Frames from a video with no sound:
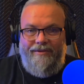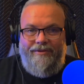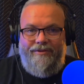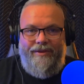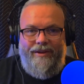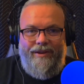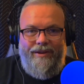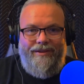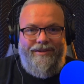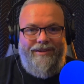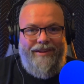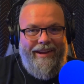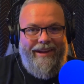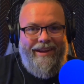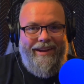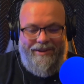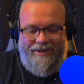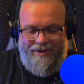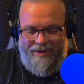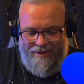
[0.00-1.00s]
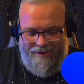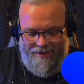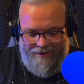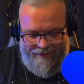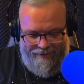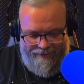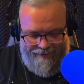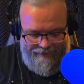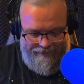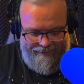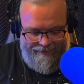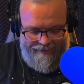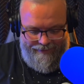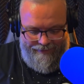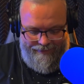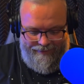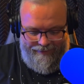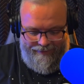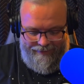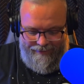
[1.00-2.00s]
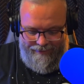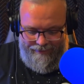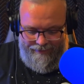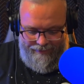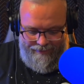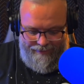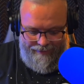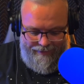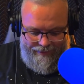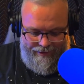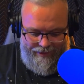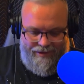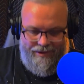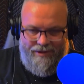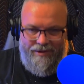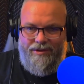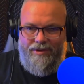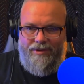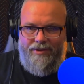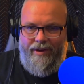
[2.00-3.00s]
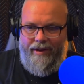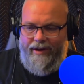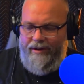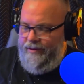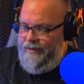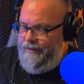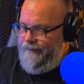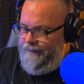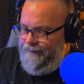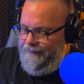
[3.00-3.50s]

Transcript: Feels like it too. So strange.